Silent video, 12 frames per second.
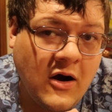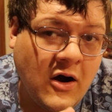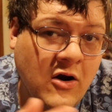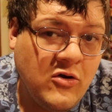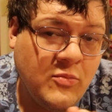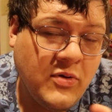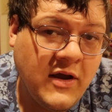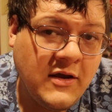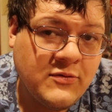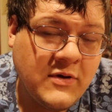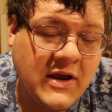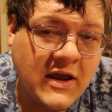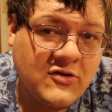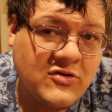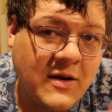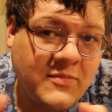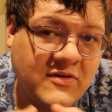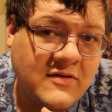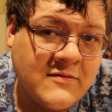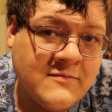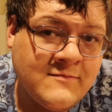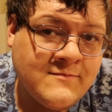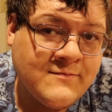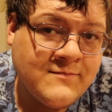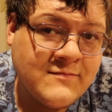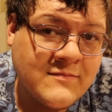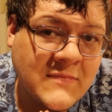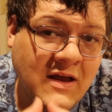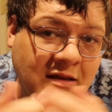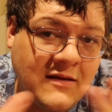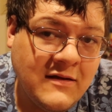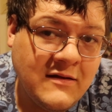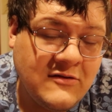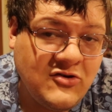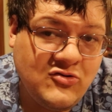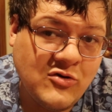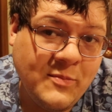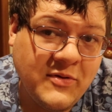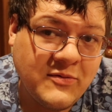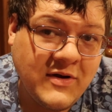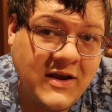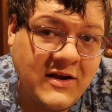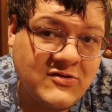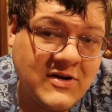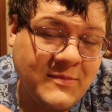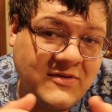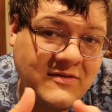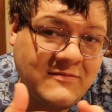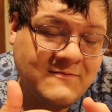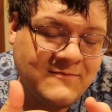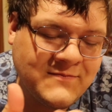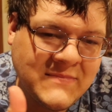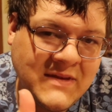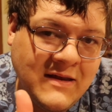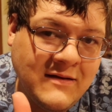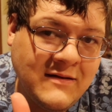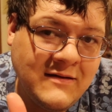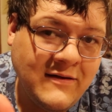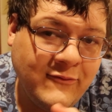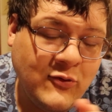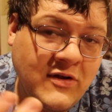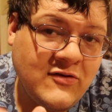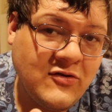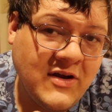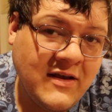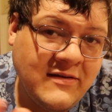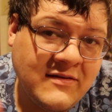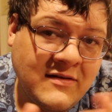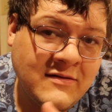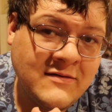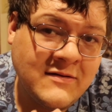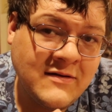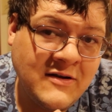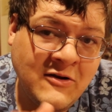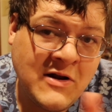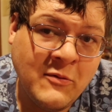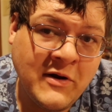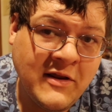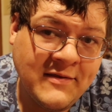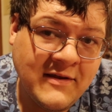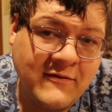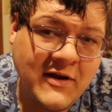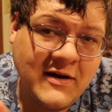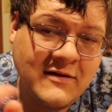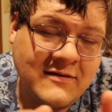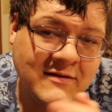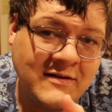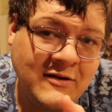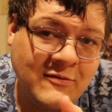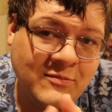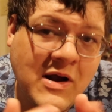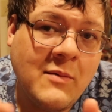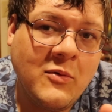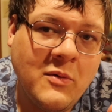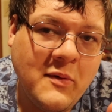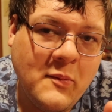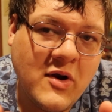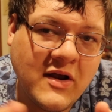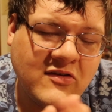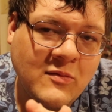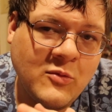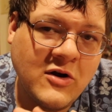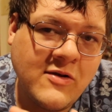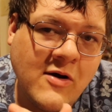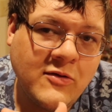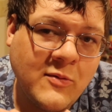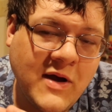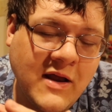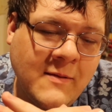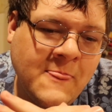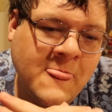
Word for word: Are you playing three hand traps? Did you open three hand traps? If you answered yes, you're not winning the event. You probably brick somewhere along the way.